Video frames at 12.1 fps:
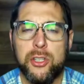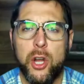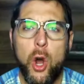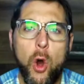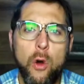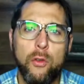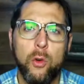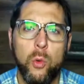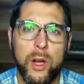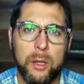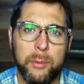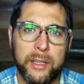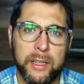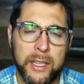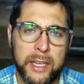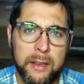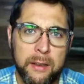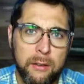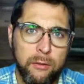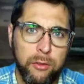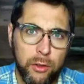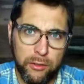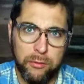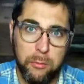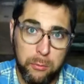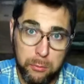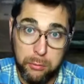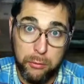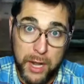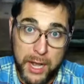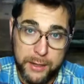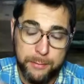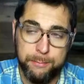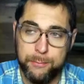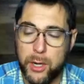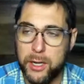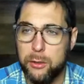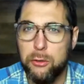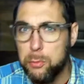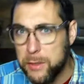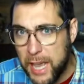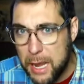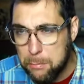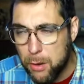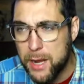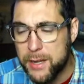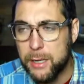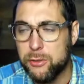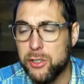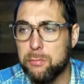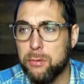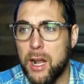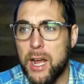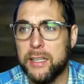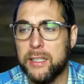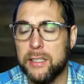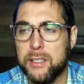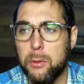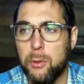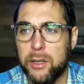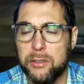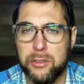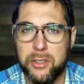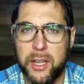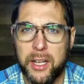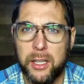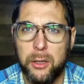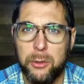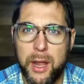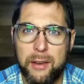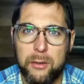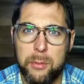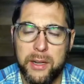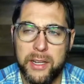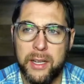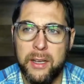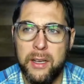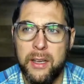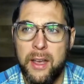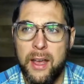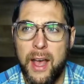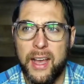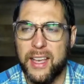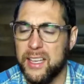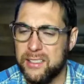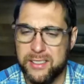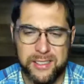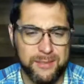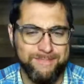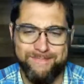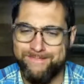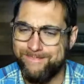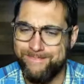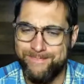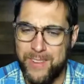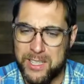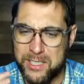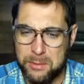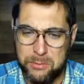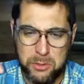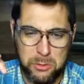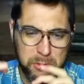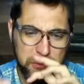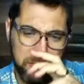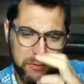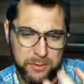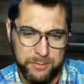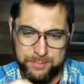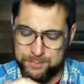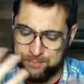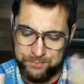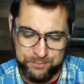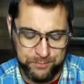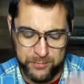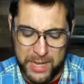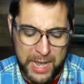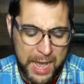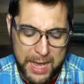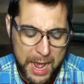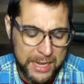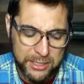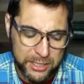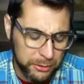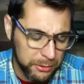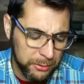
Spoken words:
just overwhelmingly full of pride, right? It used to be gay pride, now it's just pride because they want to just include everybody, I guess, in some sort of, I